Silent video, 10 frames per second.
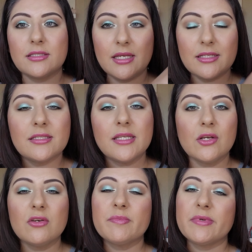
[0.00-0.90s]
it's
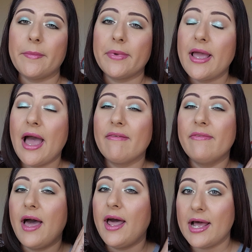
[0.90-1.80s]
singles, but I'm gonna
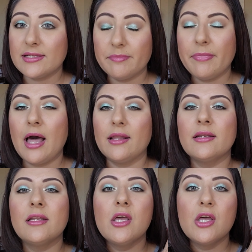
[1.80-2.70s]
have that as a
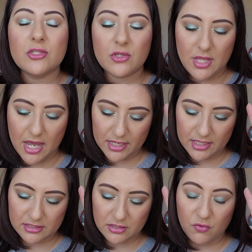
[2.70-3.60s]
palette. So that
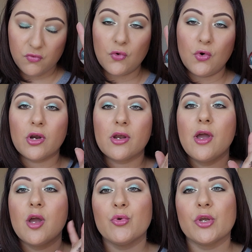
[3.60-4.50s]
is four,
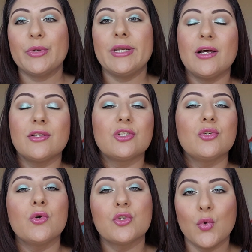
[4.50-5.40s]
bring me down
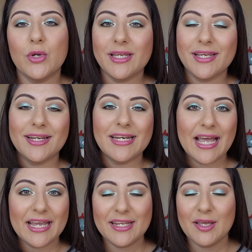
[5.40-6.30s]
to
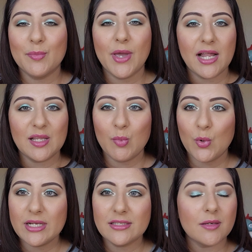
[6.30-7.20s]
29 palette
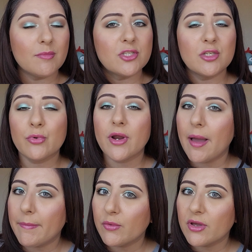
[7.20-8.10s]
points. I'm super
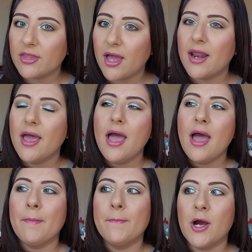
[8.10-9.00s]
happy with that.
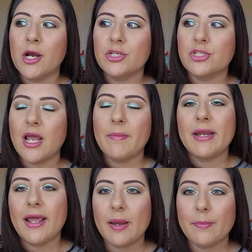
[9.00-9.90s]
March, I
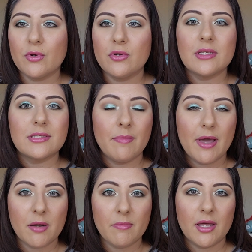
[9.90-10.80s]
mean April is a
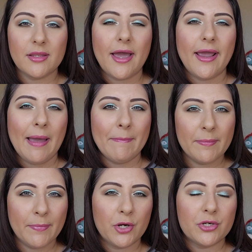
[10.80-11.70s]
better month. I have
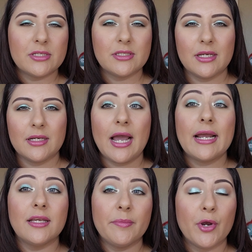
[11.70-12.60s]
been purchasing.
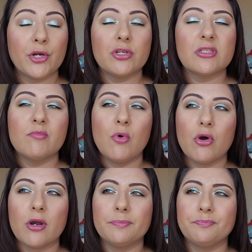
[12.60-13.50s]
I did purchase
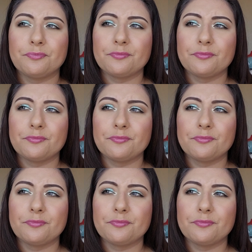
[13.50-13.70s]
more